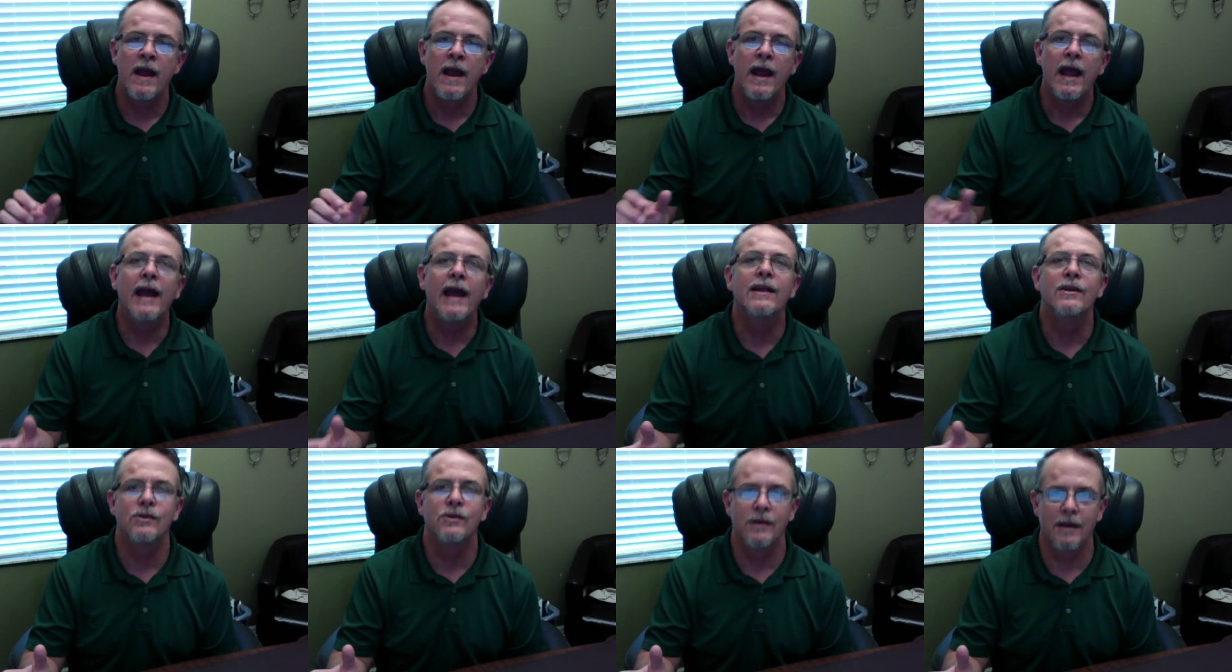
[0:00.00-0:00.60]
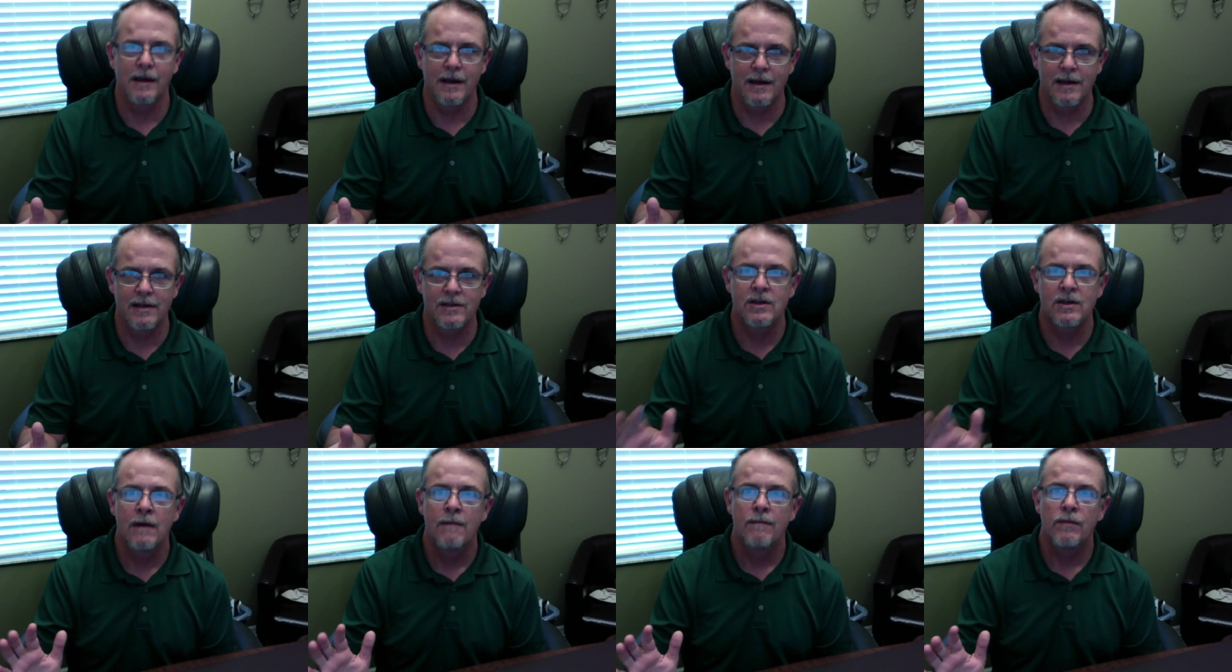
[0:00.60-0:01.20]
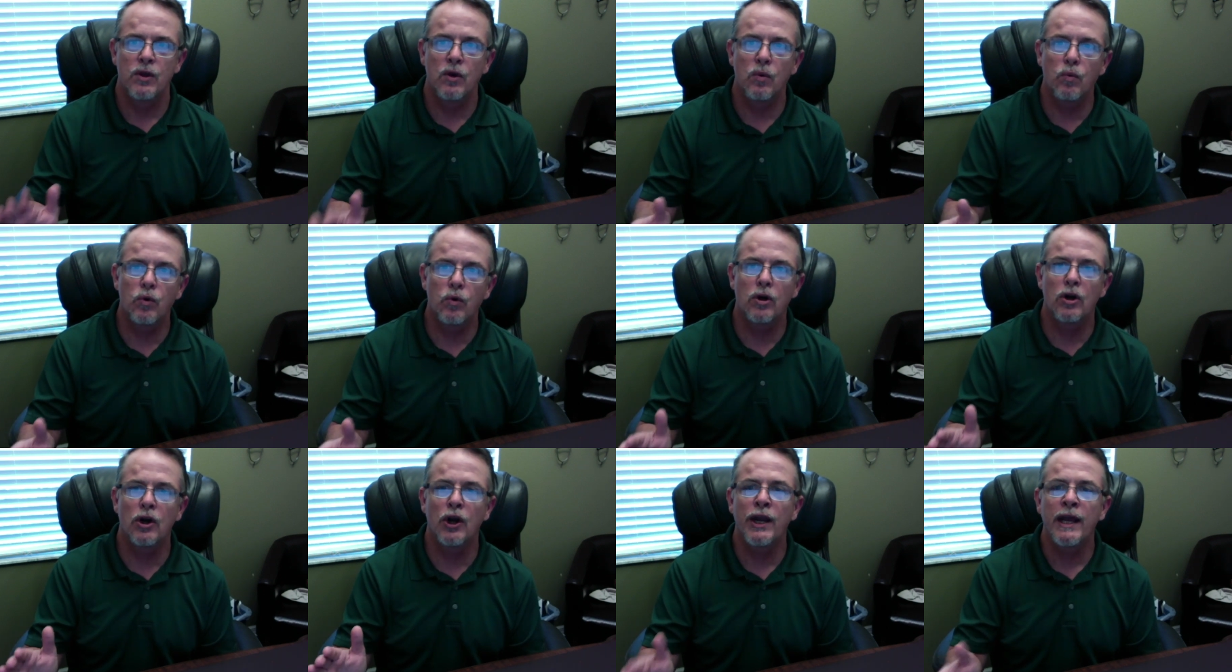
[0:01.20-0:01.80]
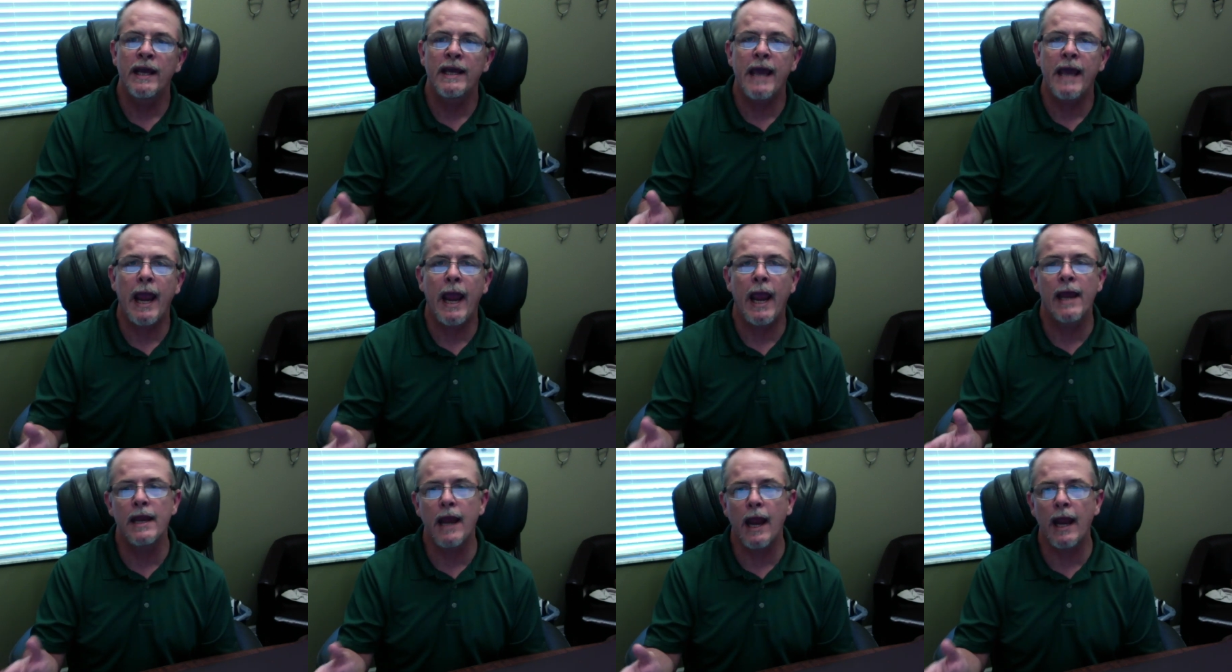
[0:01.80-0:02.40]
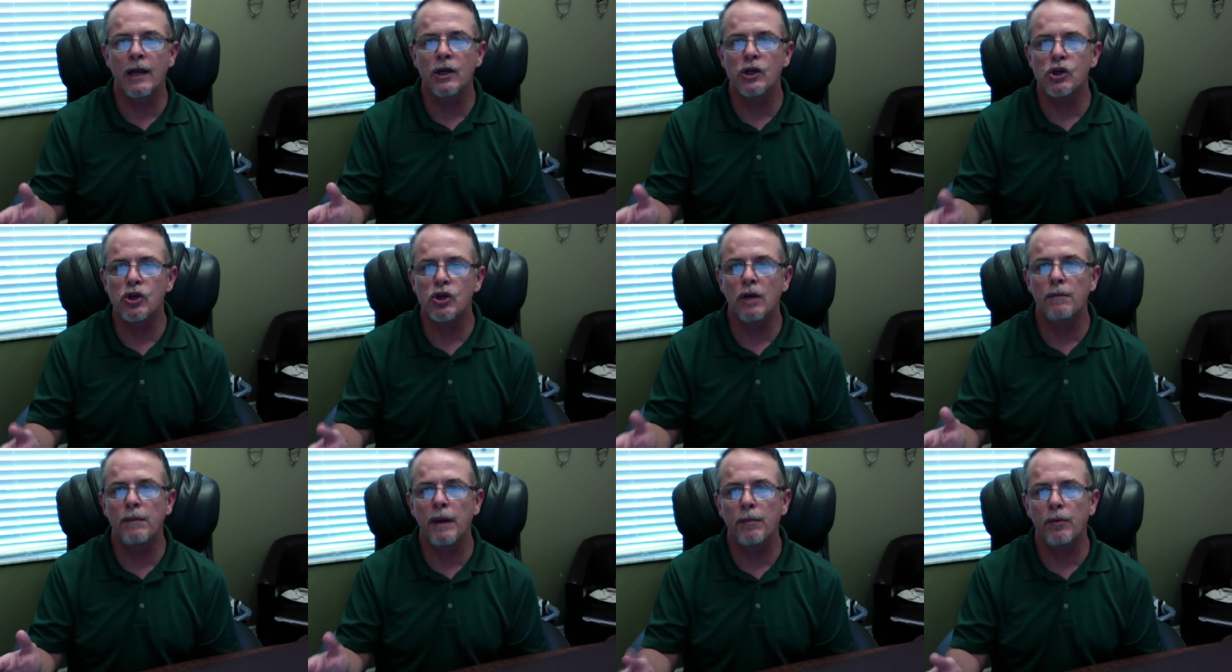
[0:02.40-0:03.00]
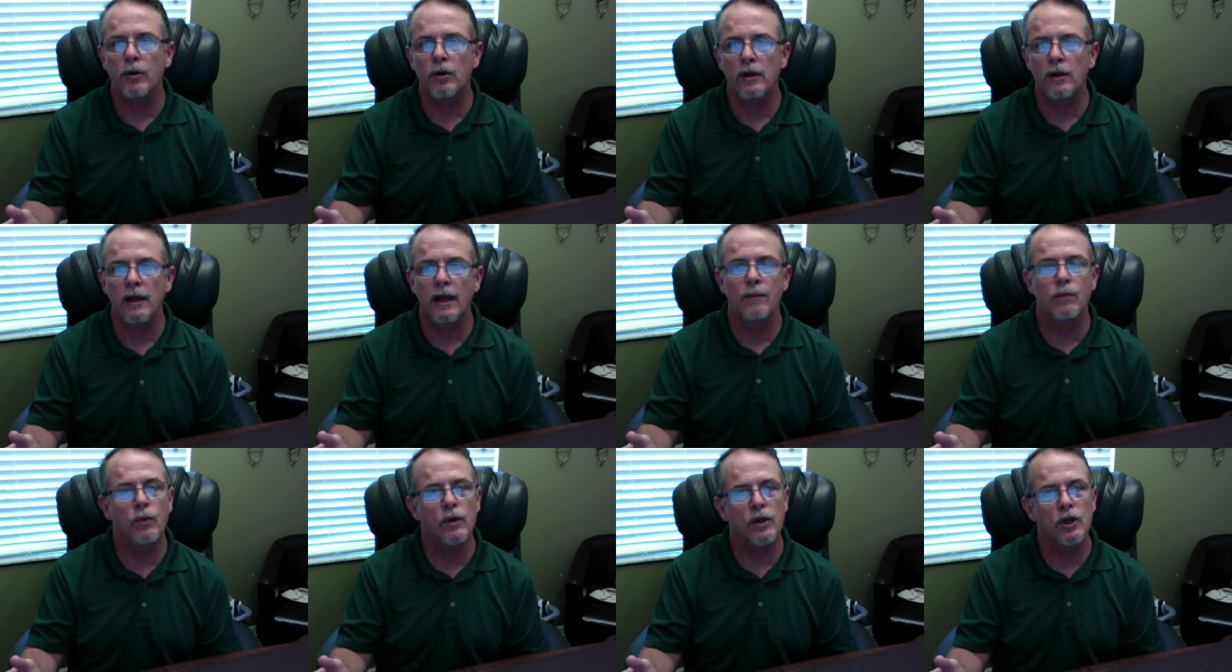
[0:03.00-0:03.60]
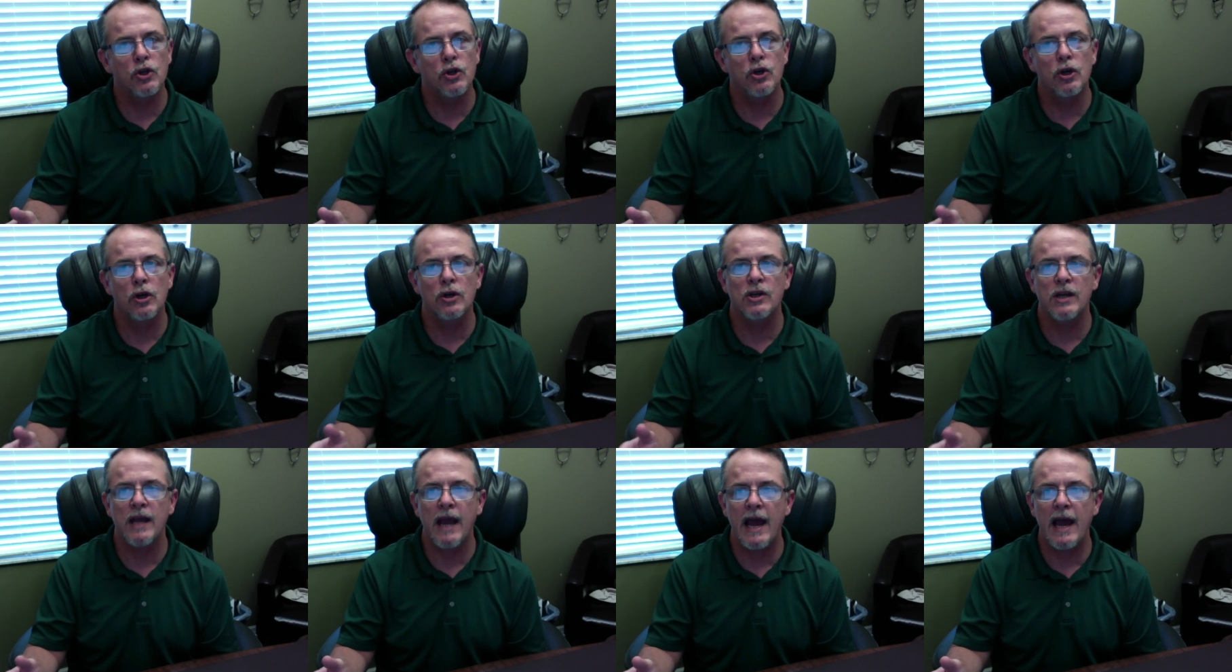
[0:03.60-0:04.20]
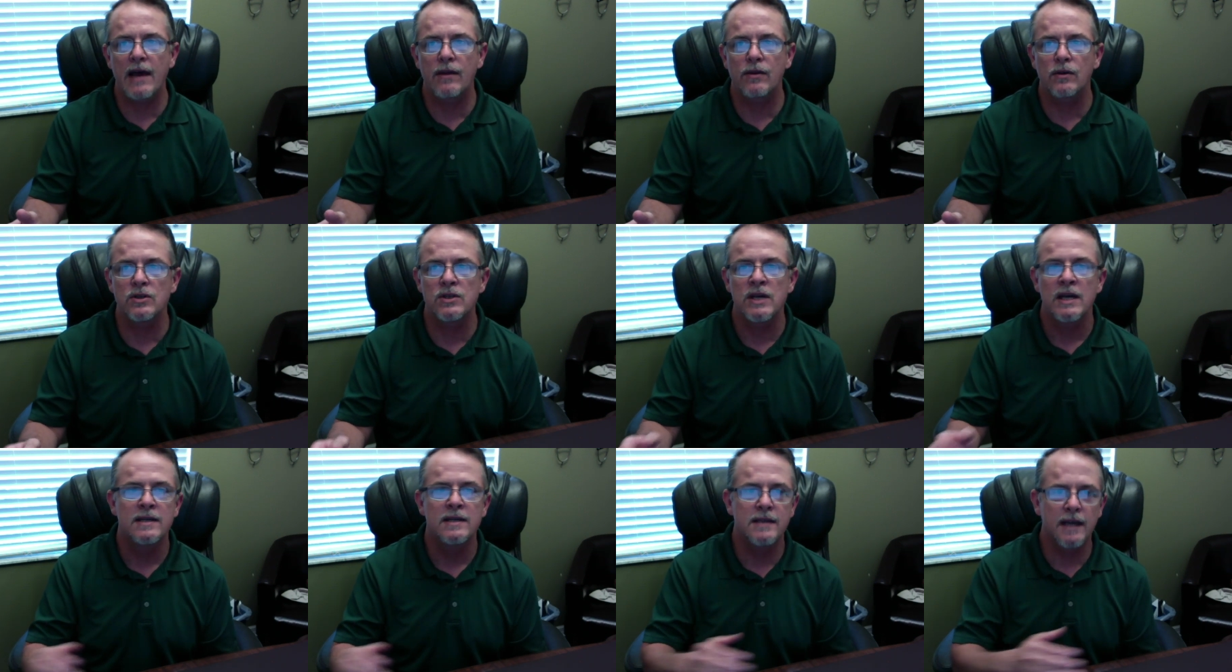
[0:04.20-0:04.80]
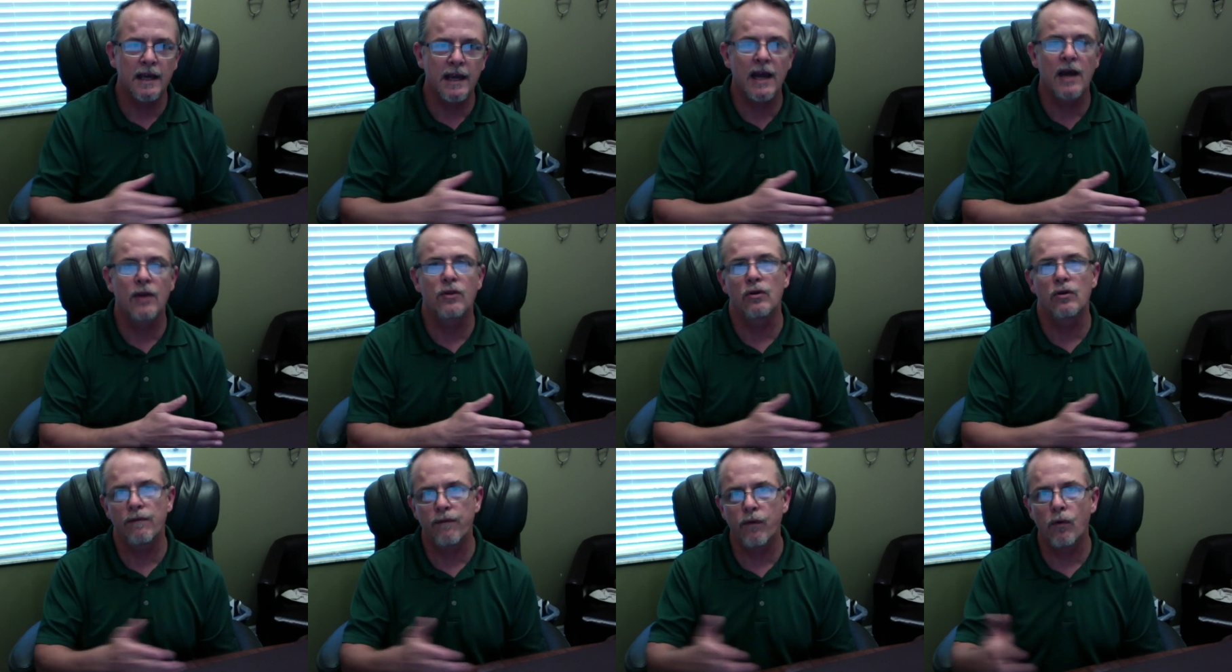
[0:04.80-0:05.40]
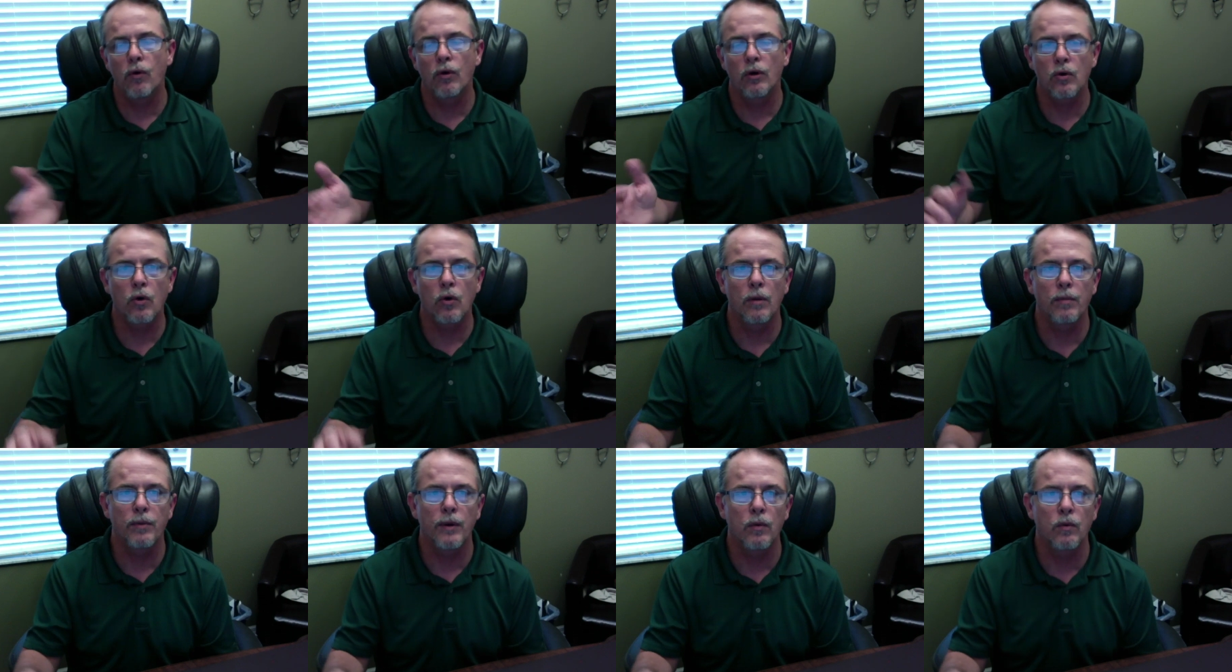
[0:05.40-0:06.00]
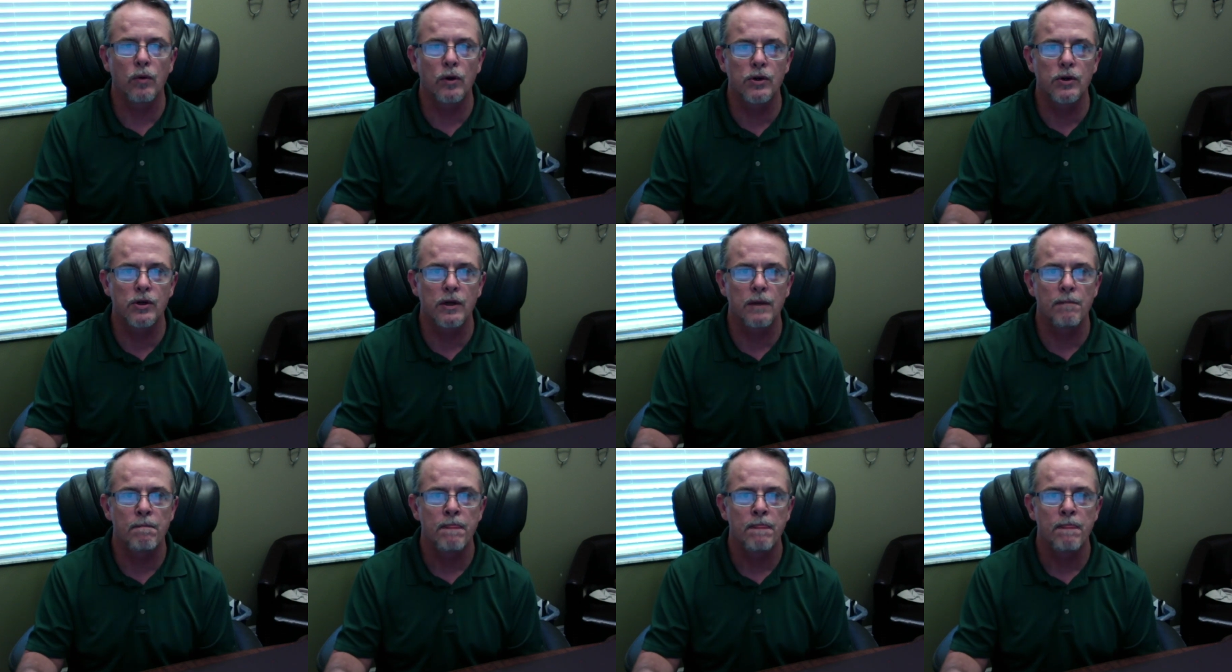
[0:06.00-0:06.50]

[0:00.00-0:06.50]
And yes, the word can and should be proclaimed when the church gathers together for corporate worship.